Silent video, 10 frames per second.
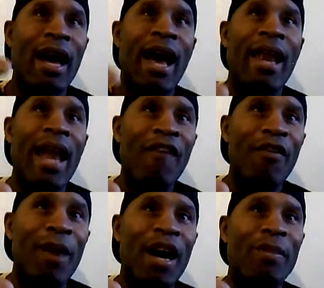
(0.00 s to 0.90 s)
I laugh
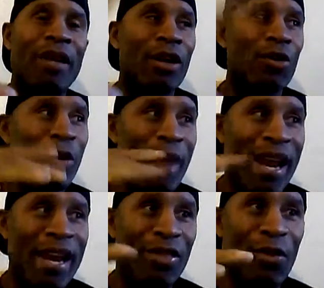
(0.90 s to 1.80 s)
about it because we
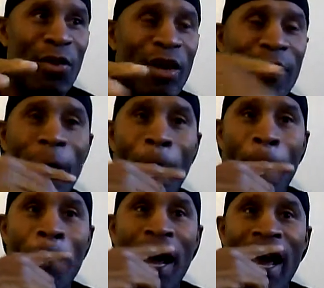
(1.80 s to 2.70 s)
made it through it.
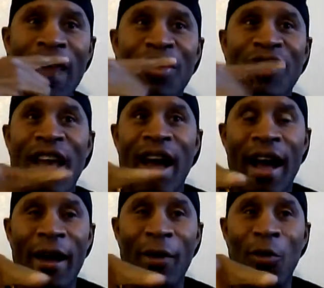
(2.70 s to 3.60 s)
But at the
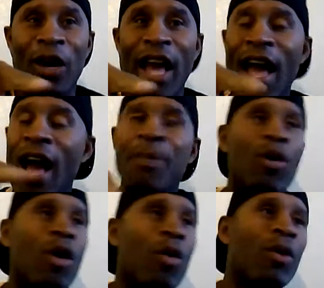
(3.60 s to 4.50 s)
time when it
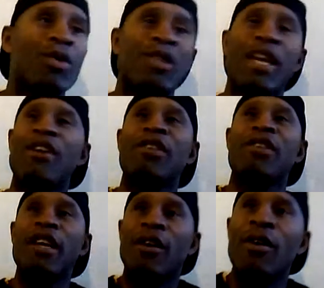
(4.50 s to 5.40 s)
happened, we were scared as
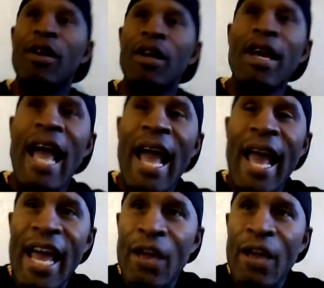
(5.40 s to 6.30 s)
hell,
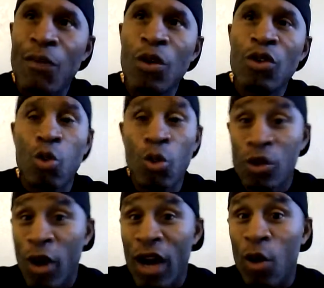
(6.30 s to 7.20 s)
and we
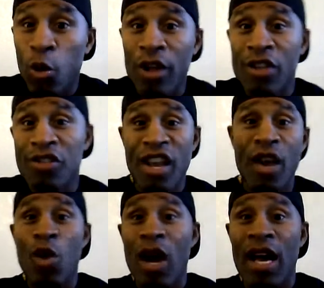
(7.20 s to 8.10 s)
was trying to run to
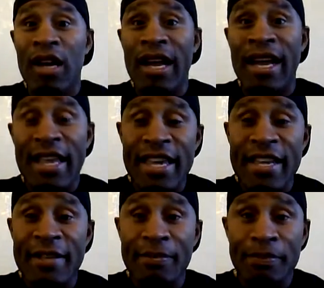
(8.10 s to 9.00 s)
San Juan and
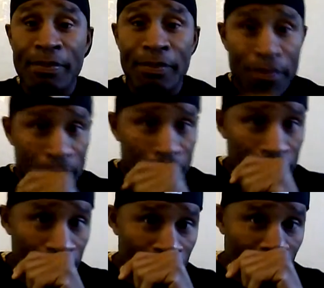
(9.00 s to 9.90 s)
Eaton,
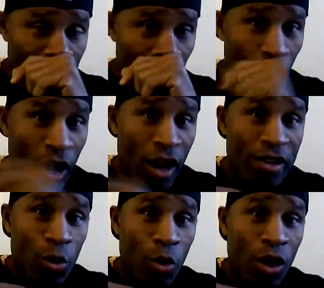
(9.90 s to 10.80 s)
where
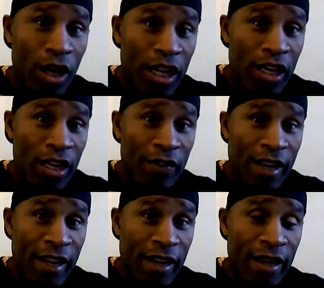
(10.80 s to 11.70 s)
he lived
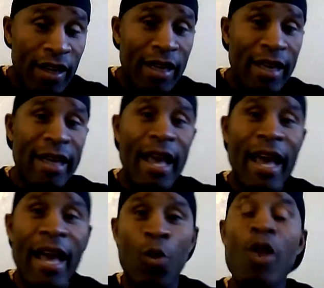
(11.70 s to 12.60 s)
at,
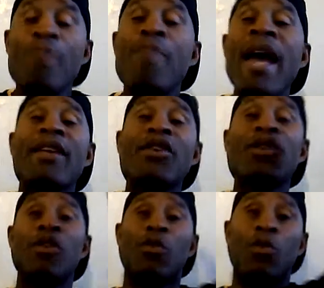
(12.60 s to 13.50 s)
and we made it
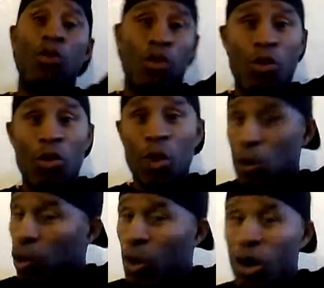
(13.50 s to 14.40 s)
to the
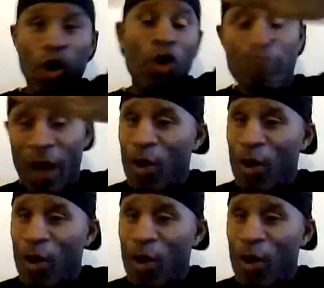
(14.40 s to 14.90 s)
real close by.